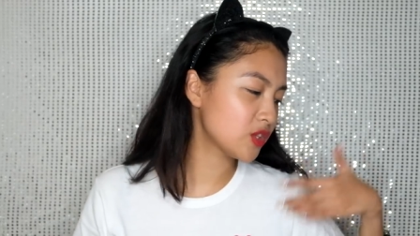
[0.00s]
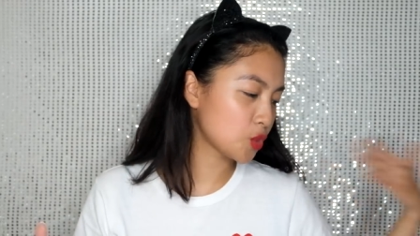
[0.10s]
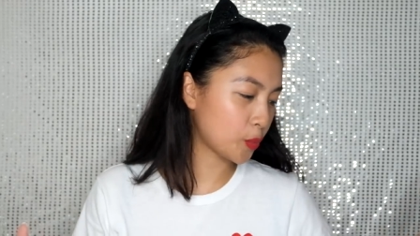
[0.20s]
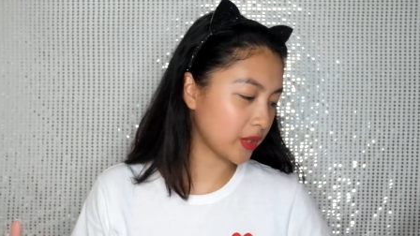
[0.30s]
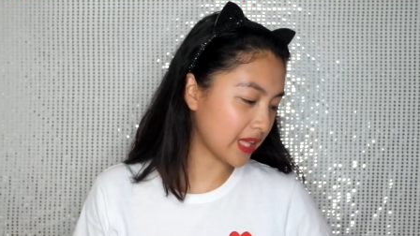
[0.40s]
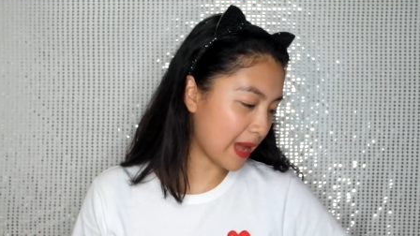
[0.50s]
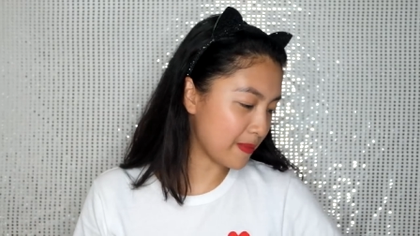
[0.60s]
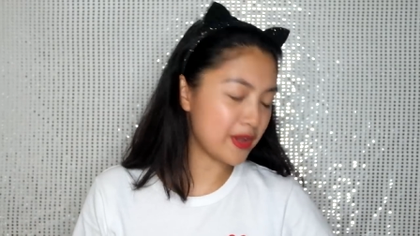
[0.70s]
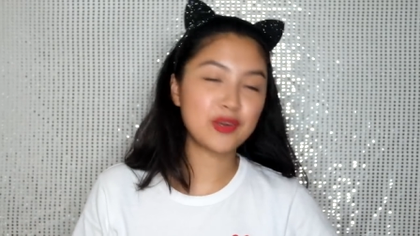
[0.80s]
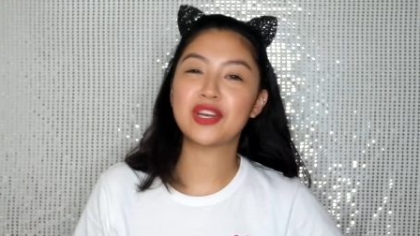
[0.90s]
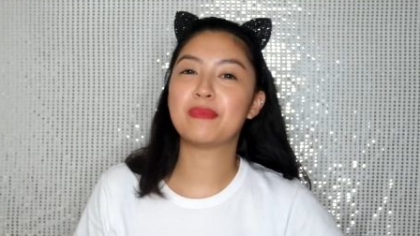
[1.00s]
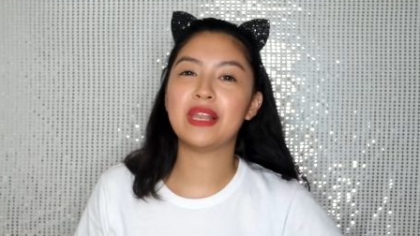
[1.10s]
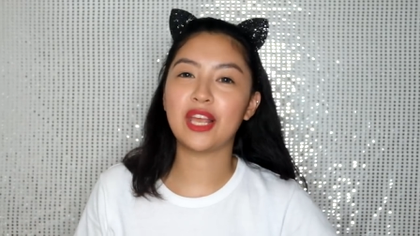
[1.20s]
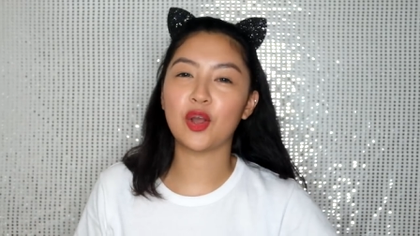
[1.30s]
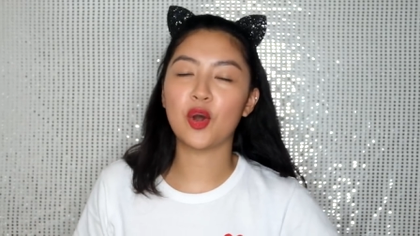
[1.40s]
super dami yung
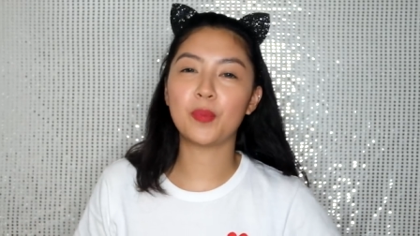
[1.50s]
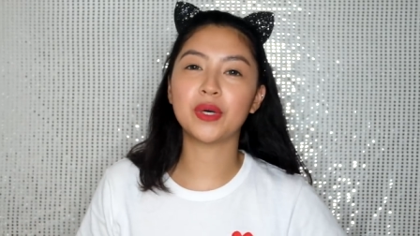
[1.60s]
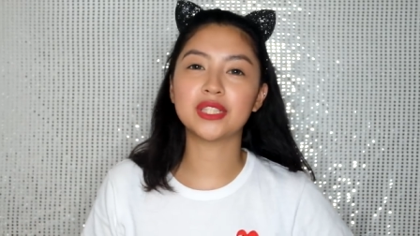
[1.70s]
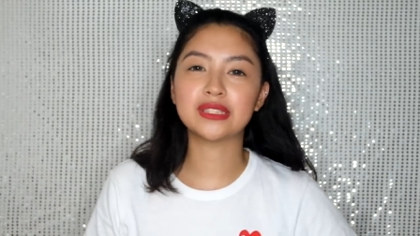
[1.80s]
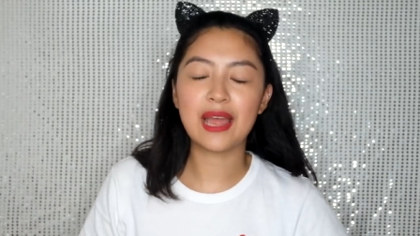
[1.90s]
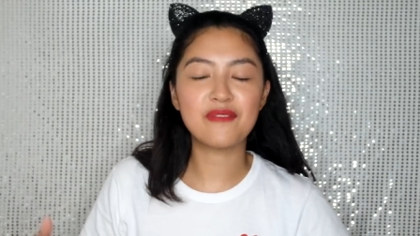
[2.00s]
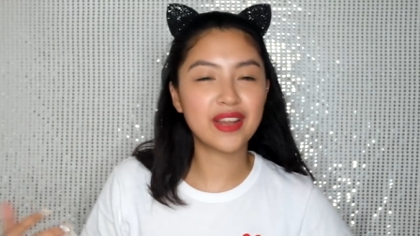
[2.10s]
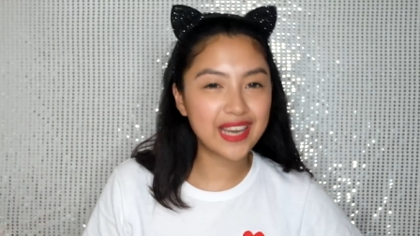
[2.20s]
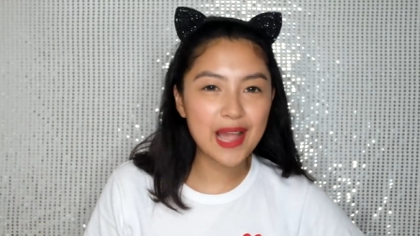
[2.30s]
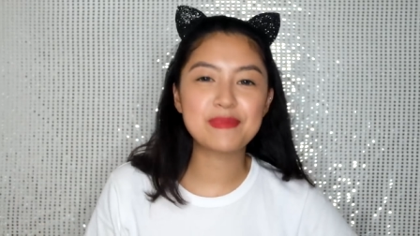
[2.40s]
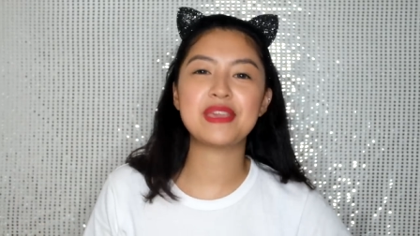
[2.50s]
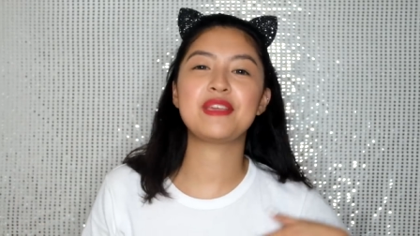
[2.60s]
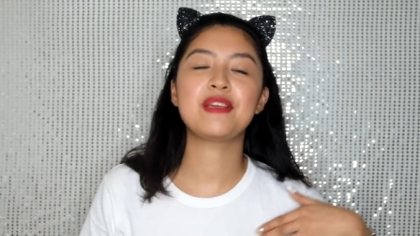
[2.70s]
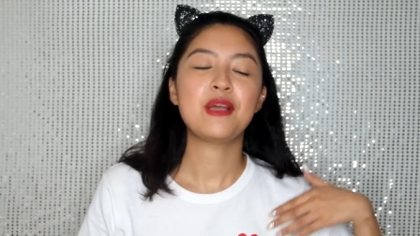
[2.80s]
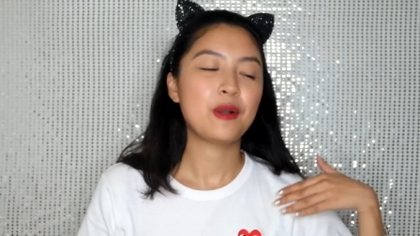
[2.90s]
nabili ko, but I'm very
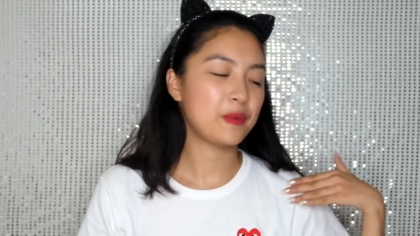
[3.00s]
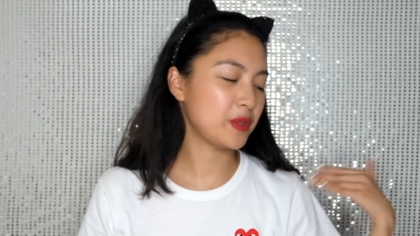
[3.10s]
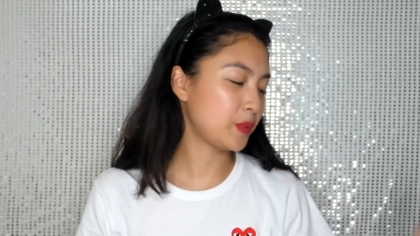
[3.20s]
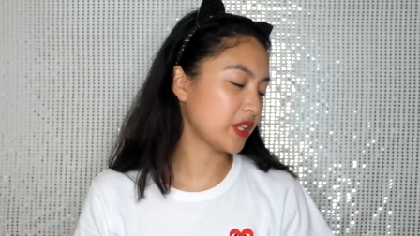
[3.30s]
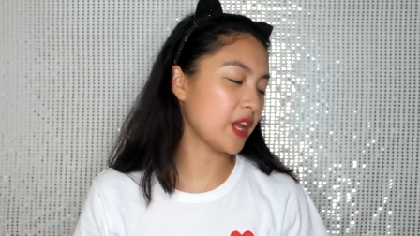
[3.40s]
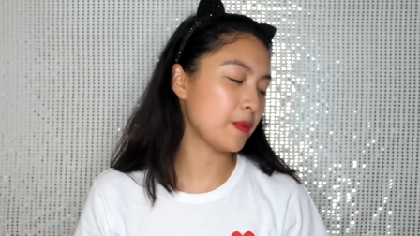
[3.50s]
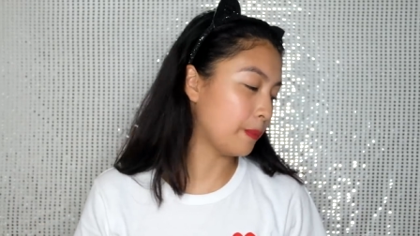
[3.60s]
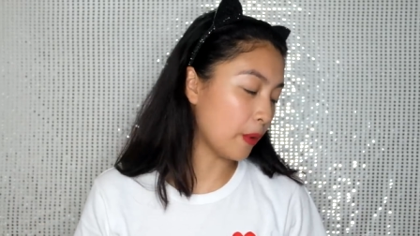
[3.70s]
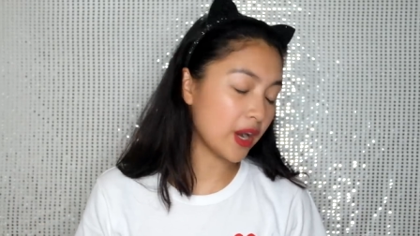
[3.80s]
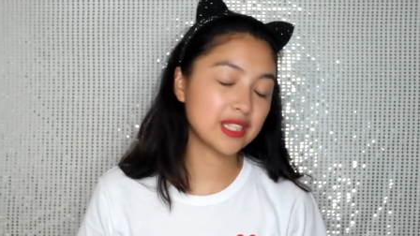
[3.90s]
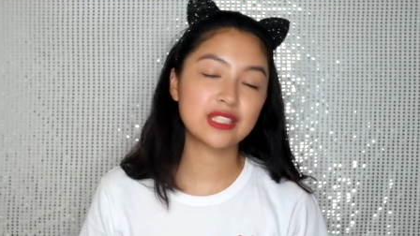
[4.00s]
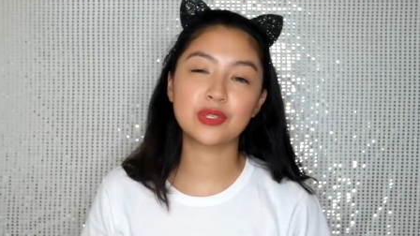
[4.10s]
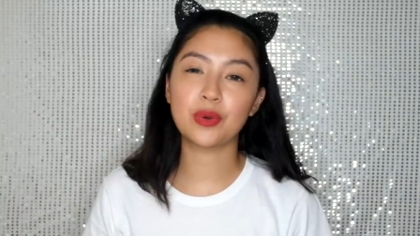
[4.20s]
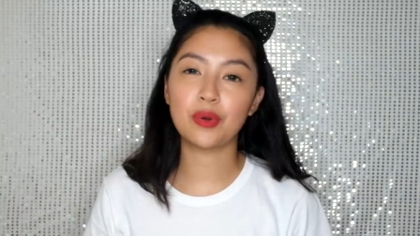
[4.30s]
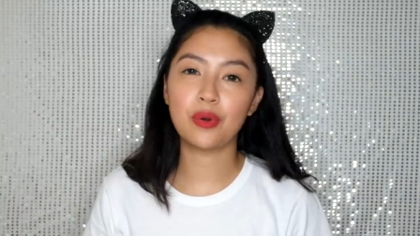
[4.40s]
happy with what I bought,
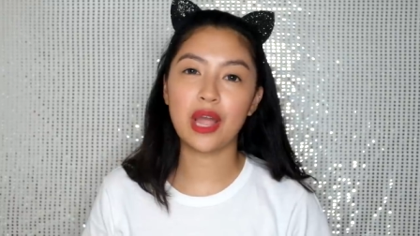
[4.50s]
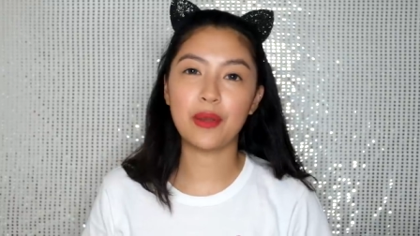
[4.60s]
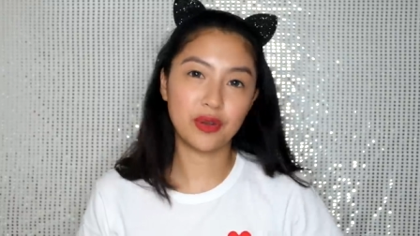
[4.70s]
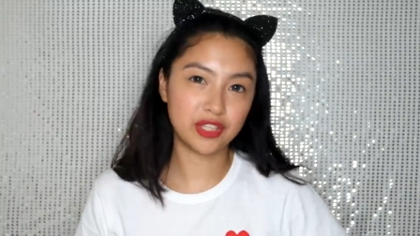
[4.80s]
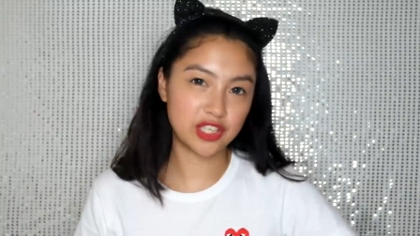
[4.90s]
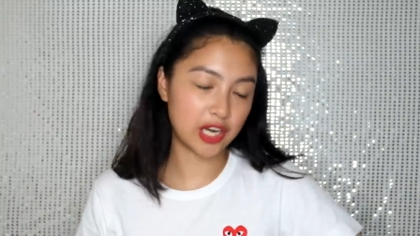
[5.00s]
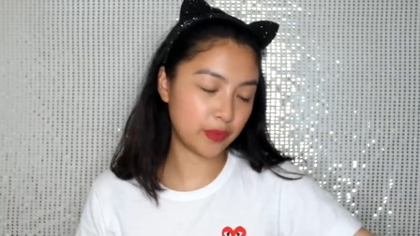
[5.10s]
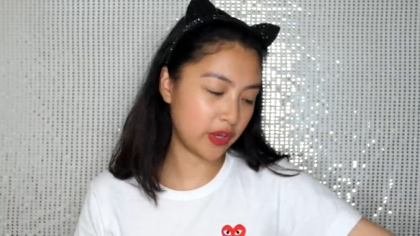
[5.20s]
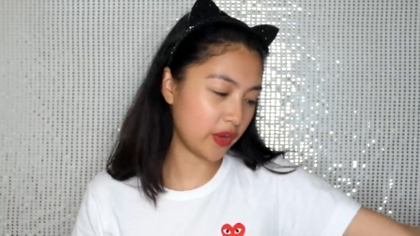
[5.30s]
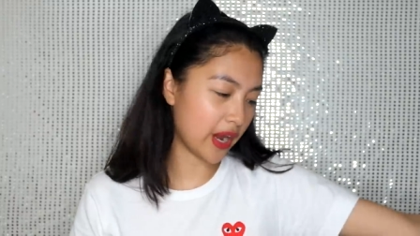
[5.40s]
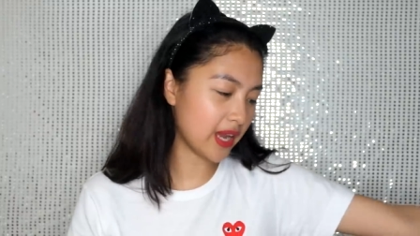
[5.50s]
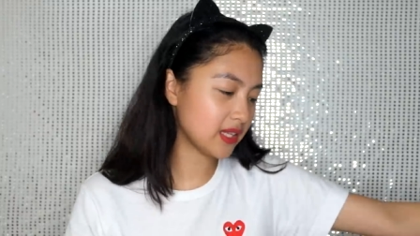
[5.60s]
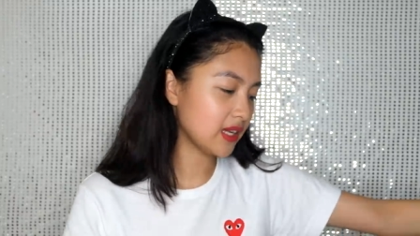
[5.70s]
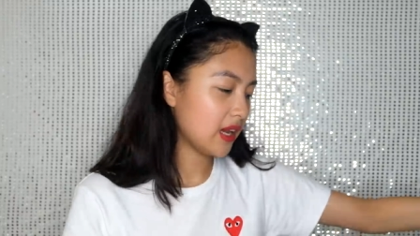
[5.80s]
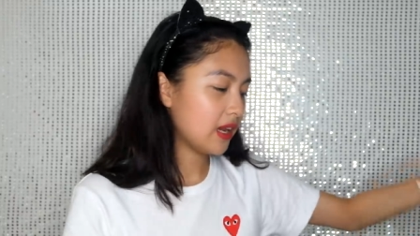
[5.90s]
so I want to share it with you
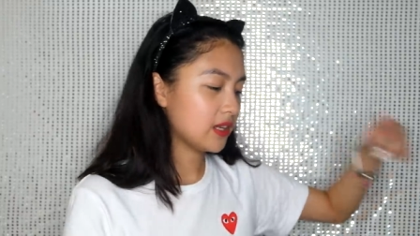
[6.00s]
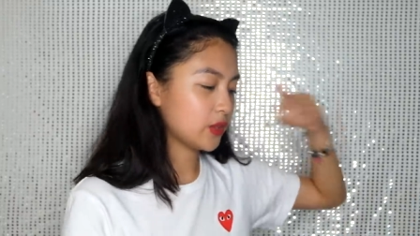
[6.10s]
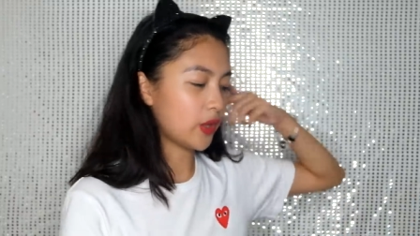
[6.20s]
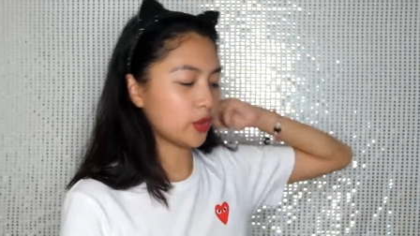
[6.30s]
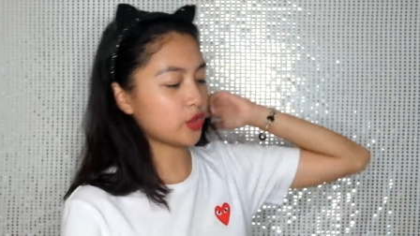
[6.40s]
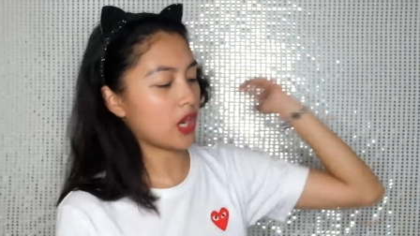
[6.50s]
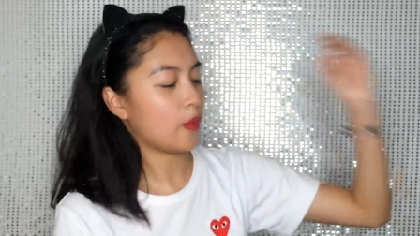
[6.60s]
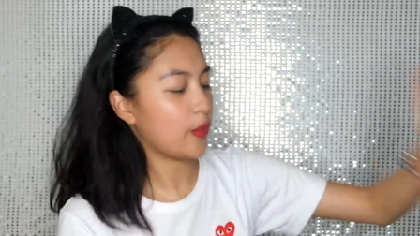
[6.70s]
guys. So ito siya,